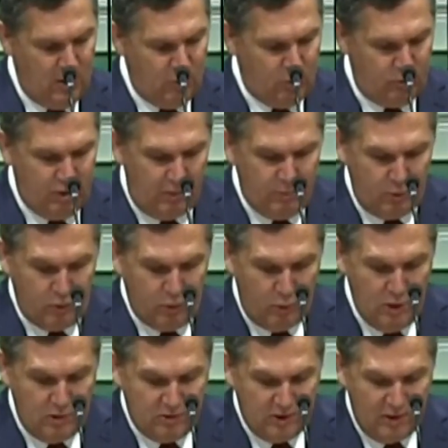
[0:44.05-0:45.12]
where chapter
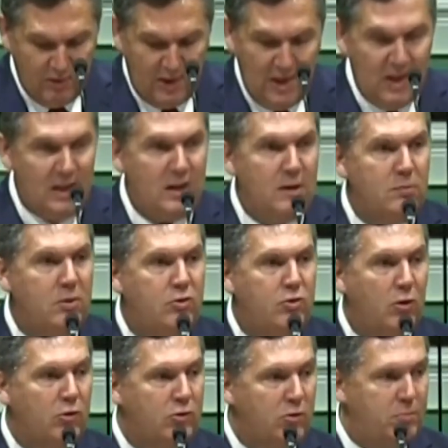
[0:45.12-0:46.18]
37 ended with
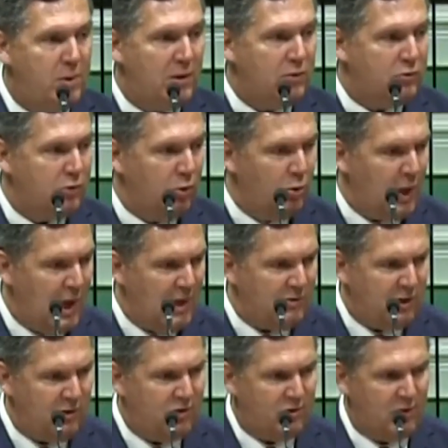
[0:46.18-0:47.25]
Joseph being sold as
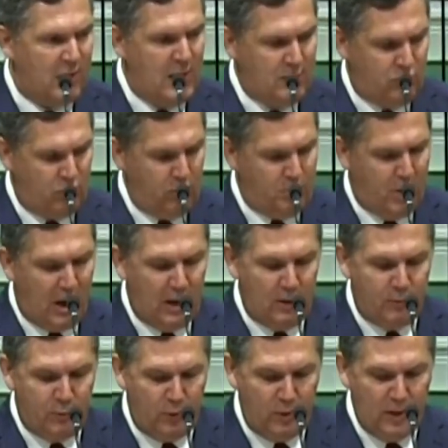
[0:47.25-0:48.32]
a slave to
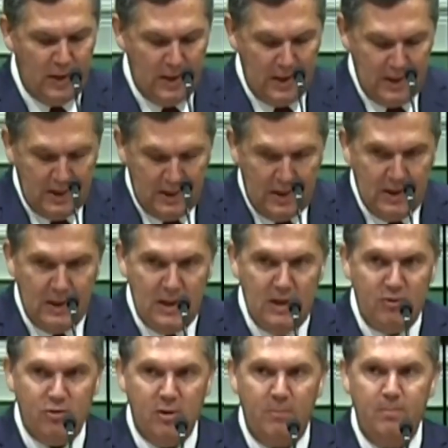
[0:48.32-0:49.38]
Potiphar in
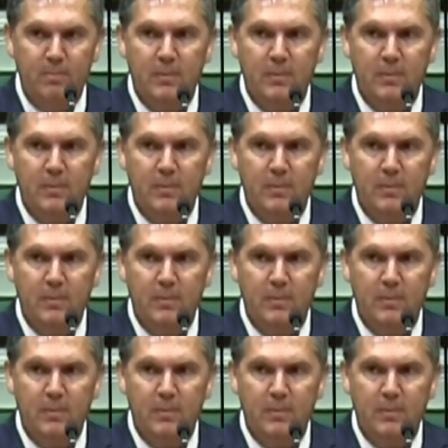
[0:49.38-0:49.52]
Egypt.